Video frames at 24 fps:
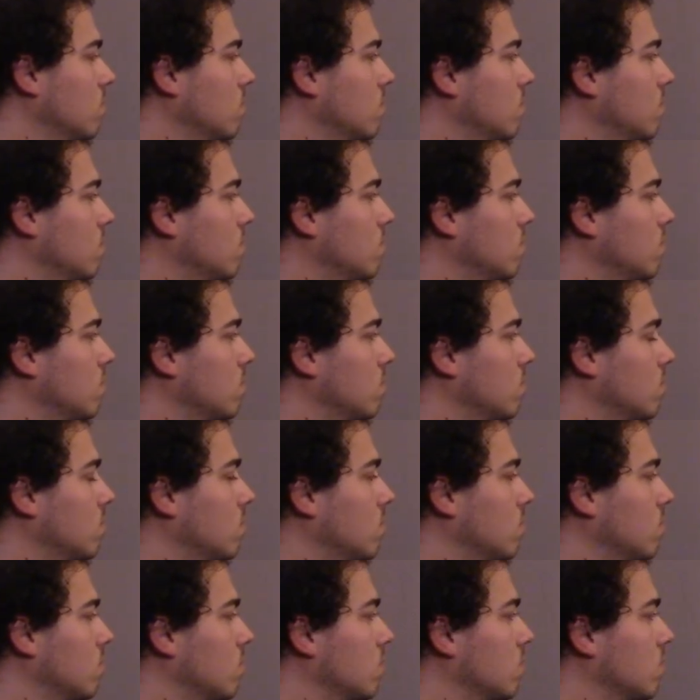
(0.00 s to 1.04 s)

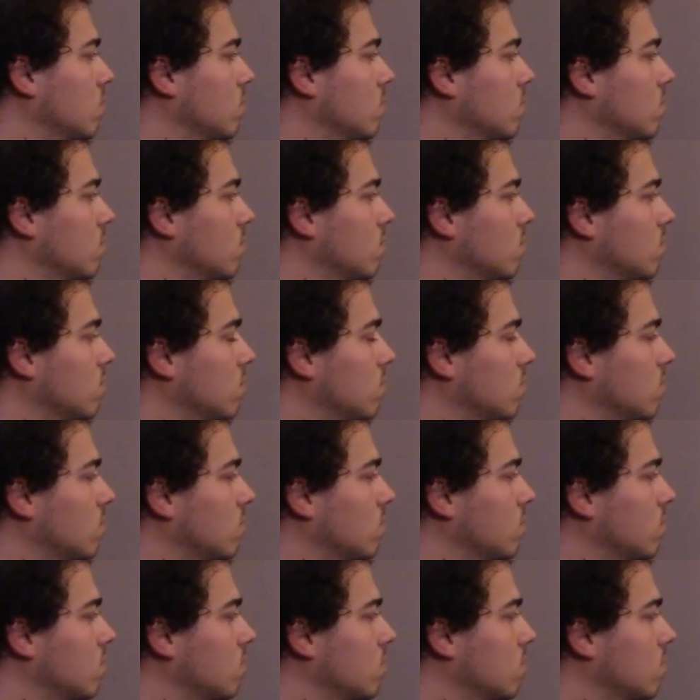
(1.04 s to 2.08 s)

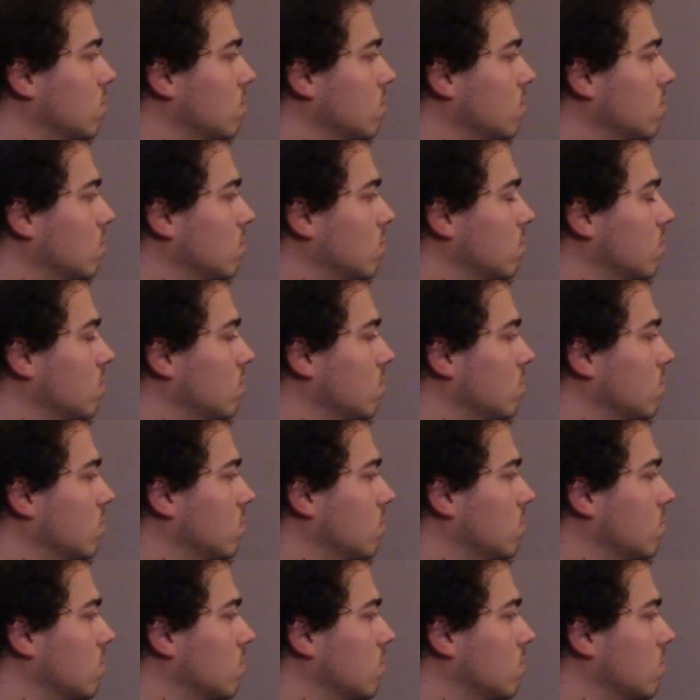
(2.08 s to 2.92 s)
[no speech]